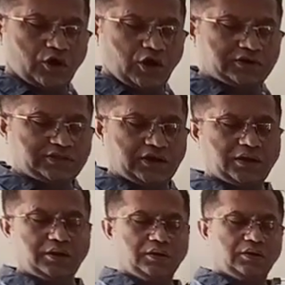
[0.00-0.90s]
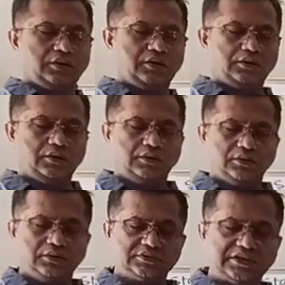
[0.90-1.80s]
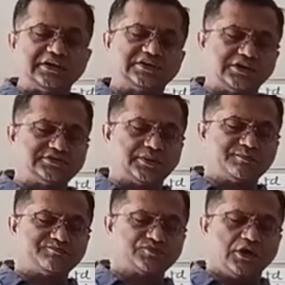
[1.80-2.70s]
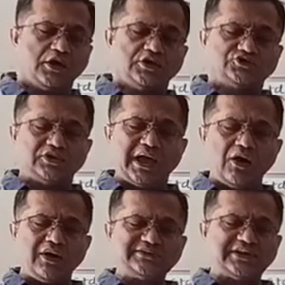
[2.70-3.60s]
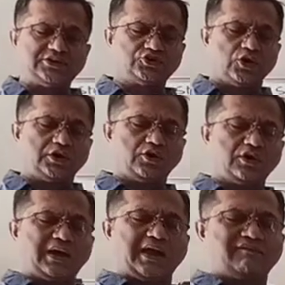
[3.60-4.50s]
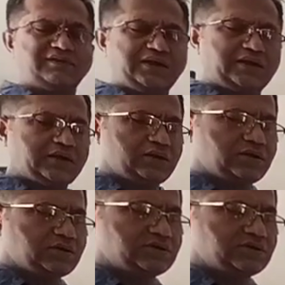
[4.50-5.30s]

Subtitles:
or that things. So now, as I told you, every